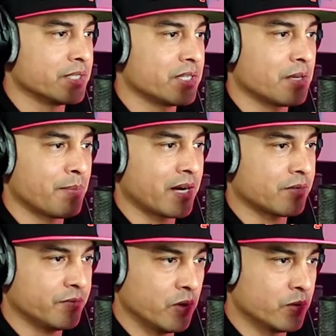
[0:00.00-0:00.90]
into the
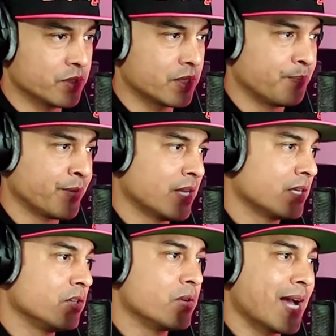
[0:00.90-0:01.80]
microphones,
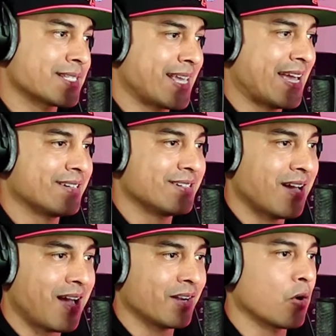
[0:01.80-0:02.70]
you guys
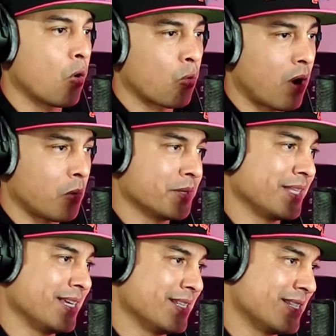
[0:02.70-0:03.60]
cannot go wrong with
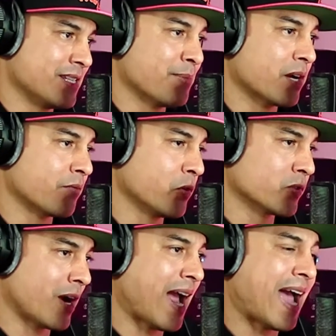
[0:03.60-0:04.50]
these. These
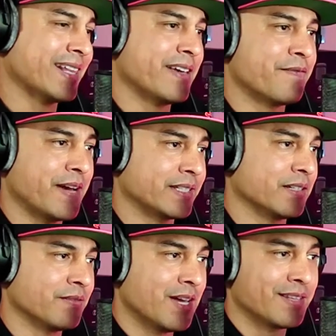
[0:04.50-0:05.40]
microphones are highly
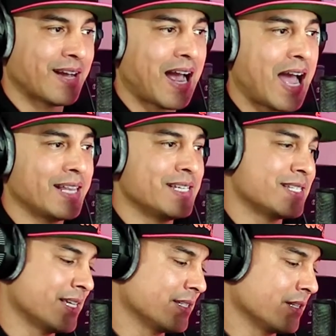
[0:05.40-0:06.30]
effective. They're highly
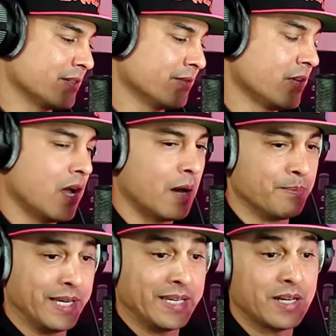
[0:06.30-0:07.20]
sensitive
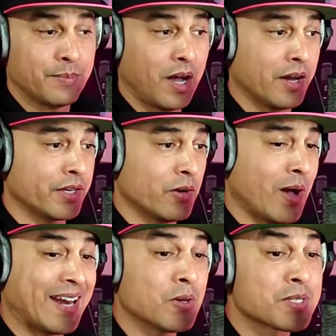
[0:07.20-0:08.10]
on picking up
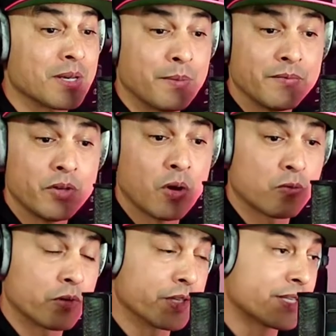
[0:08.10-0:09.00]
audio. I know some of you are
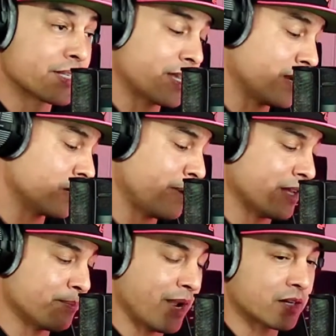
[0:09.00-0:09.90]
really scared
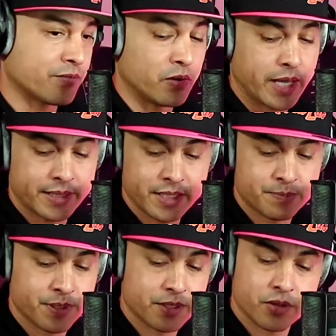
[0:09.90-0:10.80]
about a microphone like
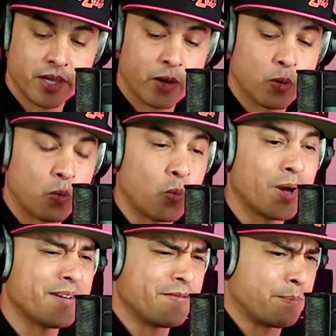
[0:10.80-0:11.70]
this because you're like, well,
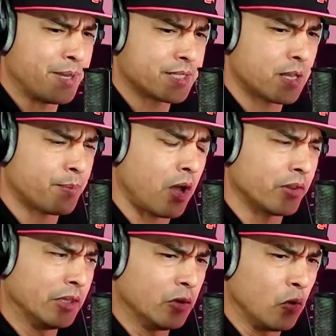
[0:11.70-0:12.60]
what if it picks up
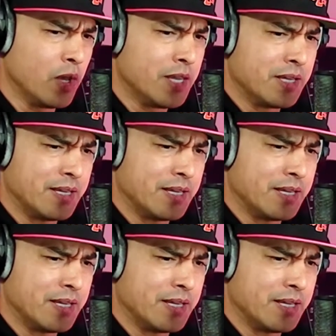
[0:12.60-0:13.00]
all the little